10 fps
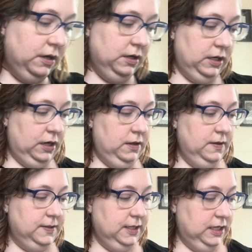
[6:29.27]
Yeah, and
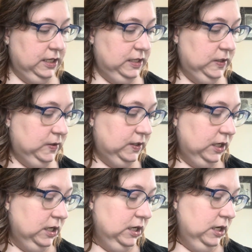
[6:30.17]
this is
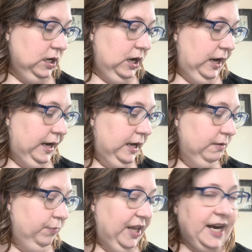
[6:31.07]

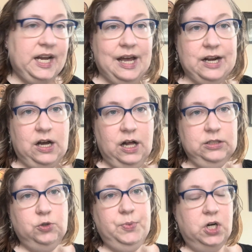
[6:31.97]
Black Cat
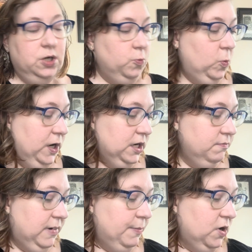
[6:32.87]
Hollow Part
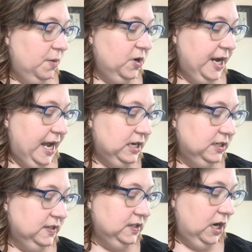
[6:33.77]
1 by Barbara Anna
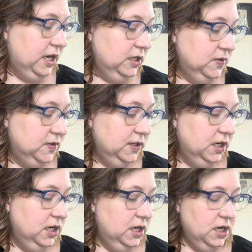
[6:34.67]
Designs.
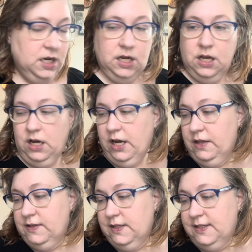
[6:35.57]

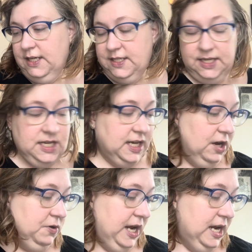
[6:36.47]
This is 16
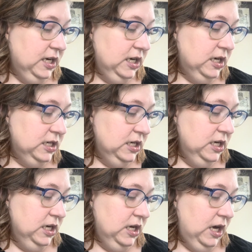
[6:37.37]
count Aida
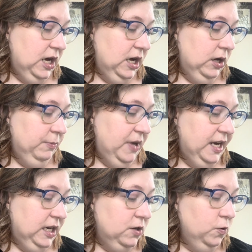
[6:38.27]
by
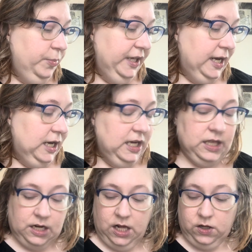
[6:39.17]
Needle Bling in
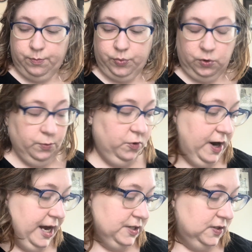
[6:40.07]
the color
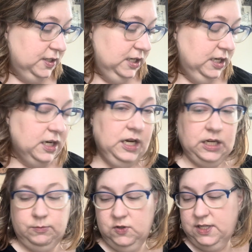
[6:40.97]
Broomgrass, and
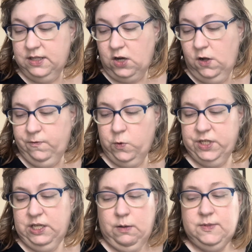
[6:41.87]
I'm using the Call for
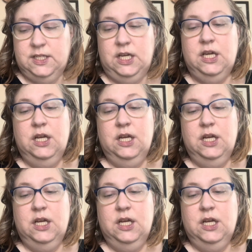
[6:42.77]
DMC.